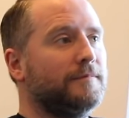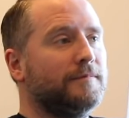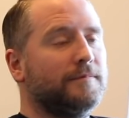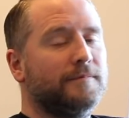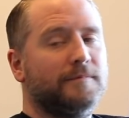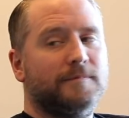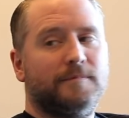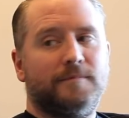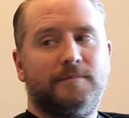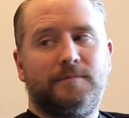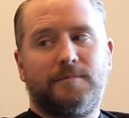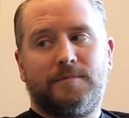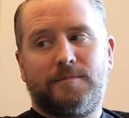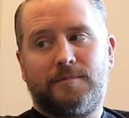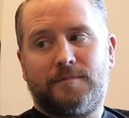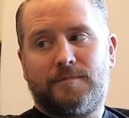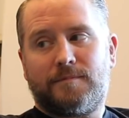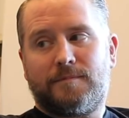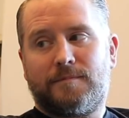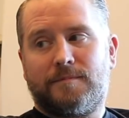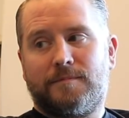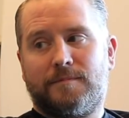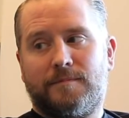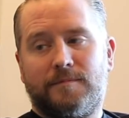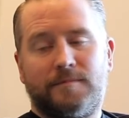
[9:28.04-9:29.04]

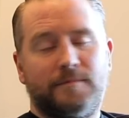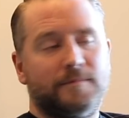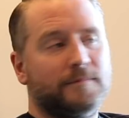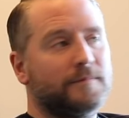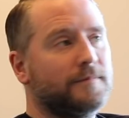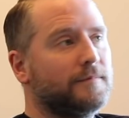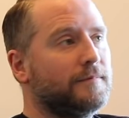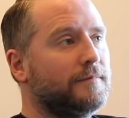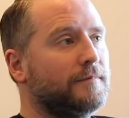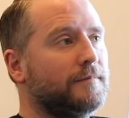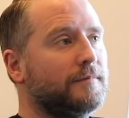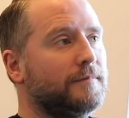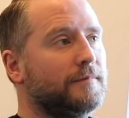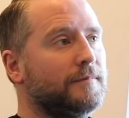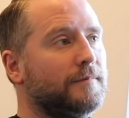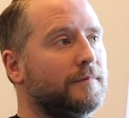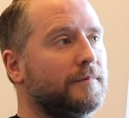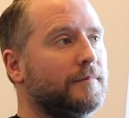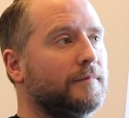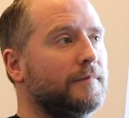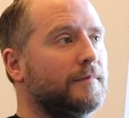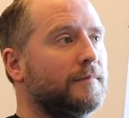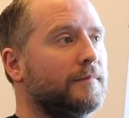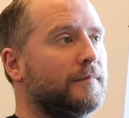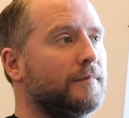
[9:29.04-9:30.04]

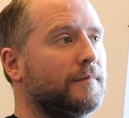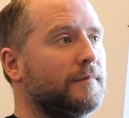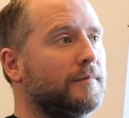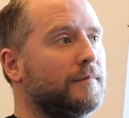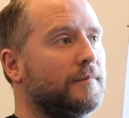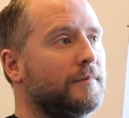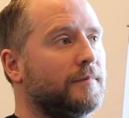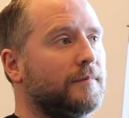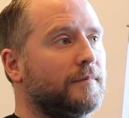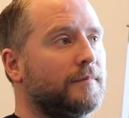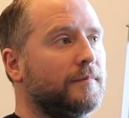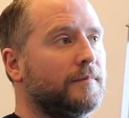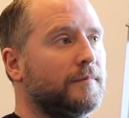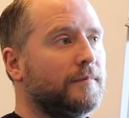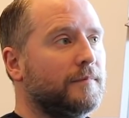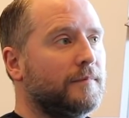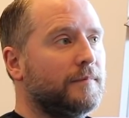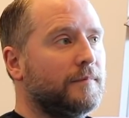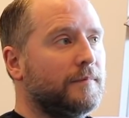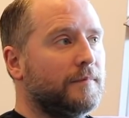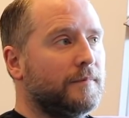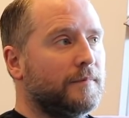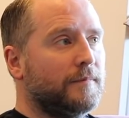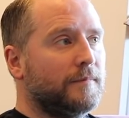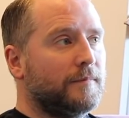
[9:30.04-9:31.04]

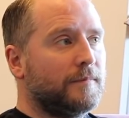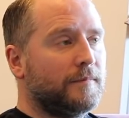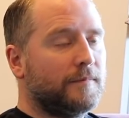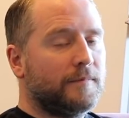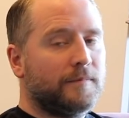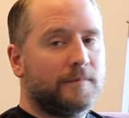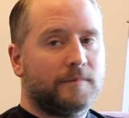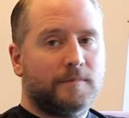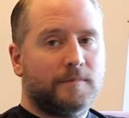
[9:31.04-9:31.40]
[no speech]